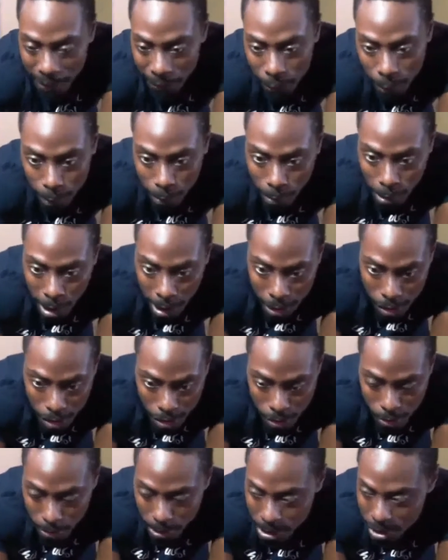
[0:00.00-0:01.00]
If you want
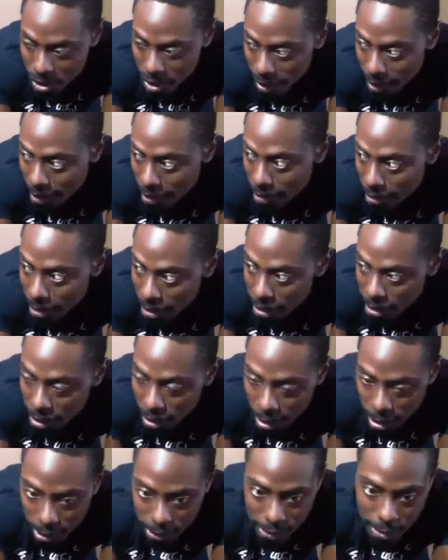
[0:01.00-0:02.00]
to just reach out
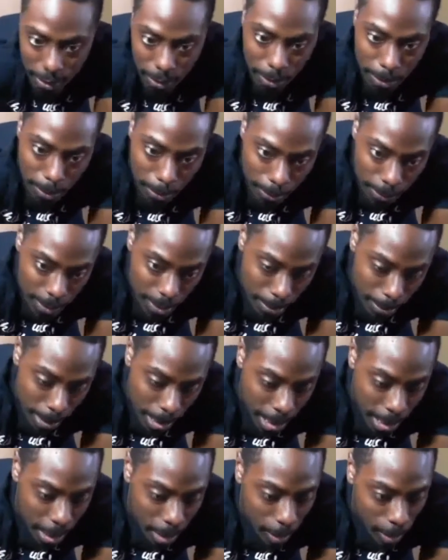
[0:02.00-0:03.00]
to
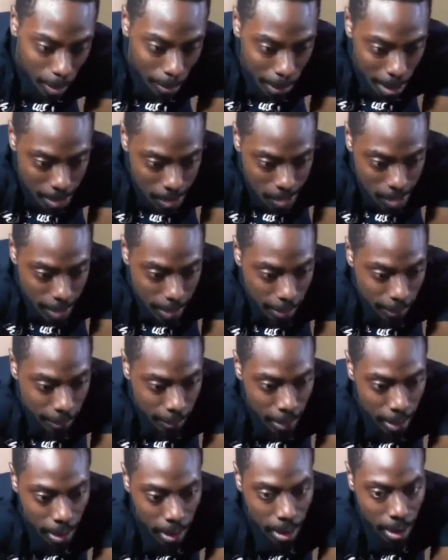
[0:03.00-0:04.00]
Matt or
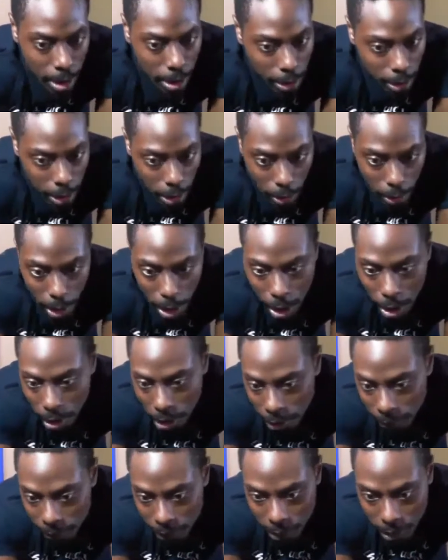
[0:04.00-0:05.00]
myself,
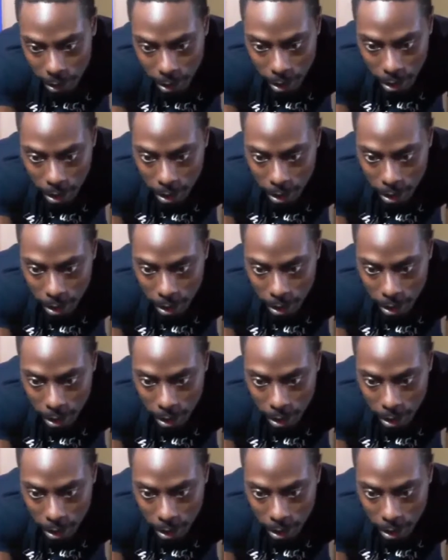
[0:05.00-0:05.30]
all of